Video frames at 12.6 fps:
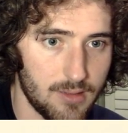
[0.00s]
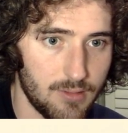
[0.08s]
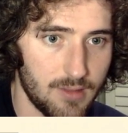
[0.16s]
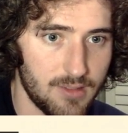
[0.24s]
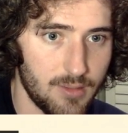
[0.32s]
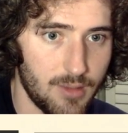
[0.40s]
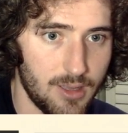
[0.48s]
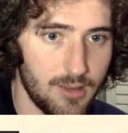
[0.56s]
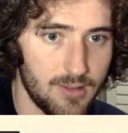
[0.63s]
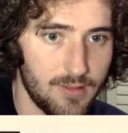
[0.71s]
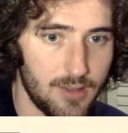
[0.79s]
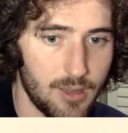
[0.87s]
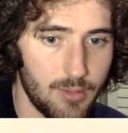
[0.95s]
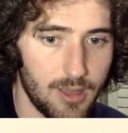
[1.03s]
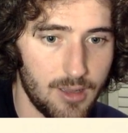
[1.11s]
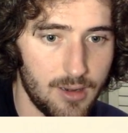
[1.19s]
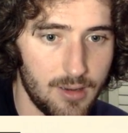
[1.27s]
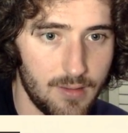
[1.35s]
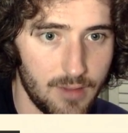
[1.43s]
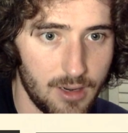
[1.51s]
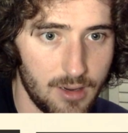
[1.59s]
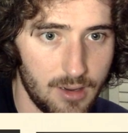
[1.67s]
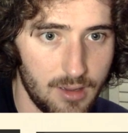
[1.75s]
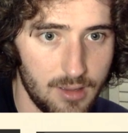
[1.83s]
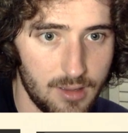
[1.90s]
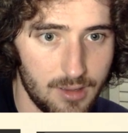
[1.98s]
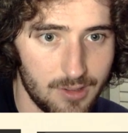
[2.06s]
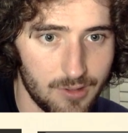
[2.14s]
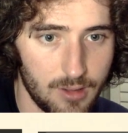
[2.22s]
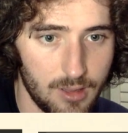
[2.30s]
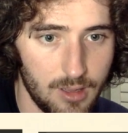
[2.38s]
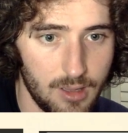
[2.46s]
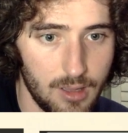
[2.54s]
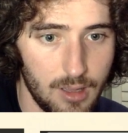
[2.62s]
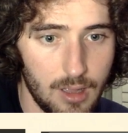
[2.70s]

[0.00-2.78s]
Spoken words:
we have some ideas of coming in very shortly.